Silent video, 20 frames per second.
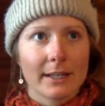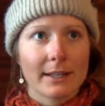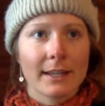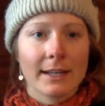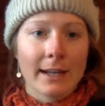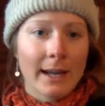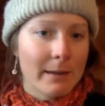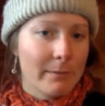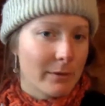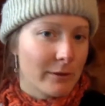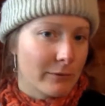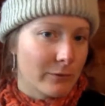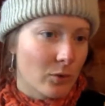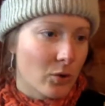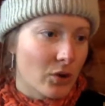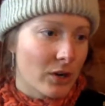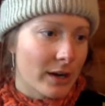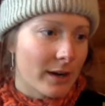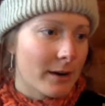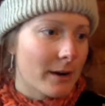like the night
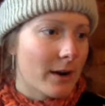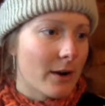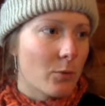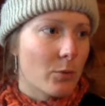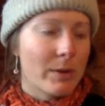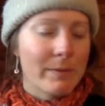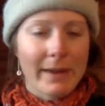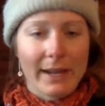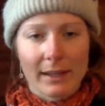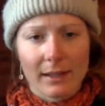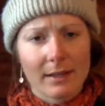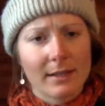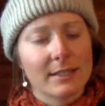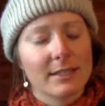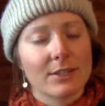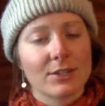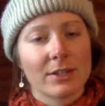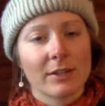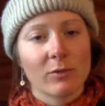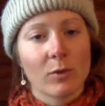before, we make the
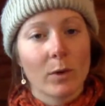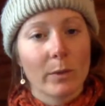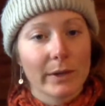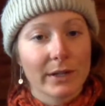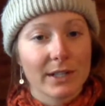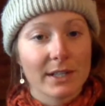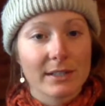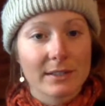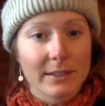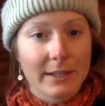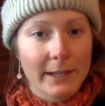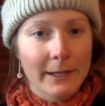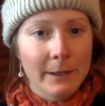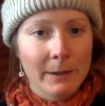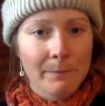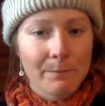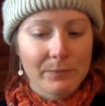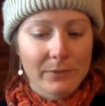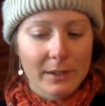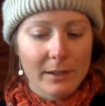decision of what we're going to
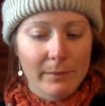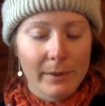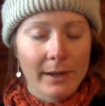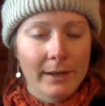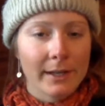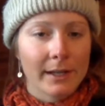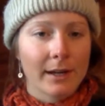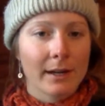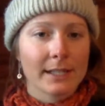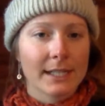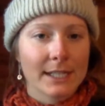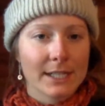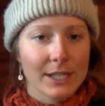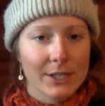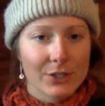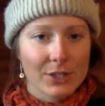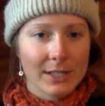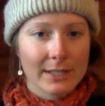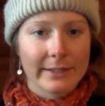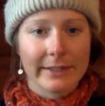ski, depending on
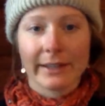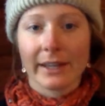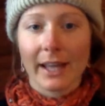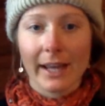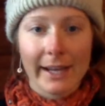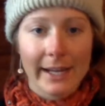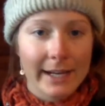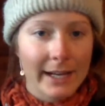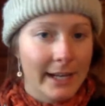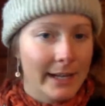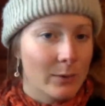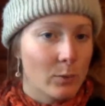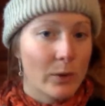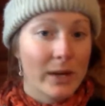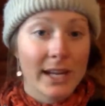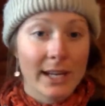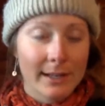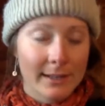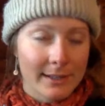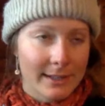conditions and light and
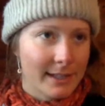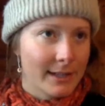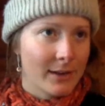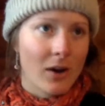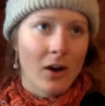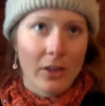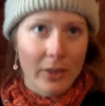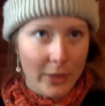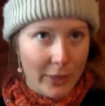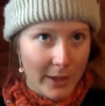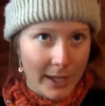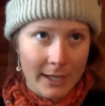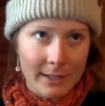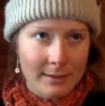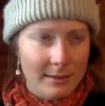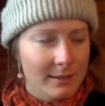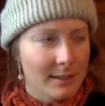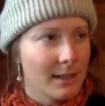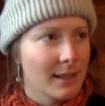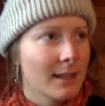wind and all the
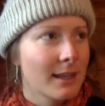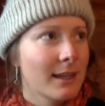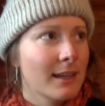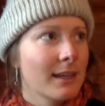things.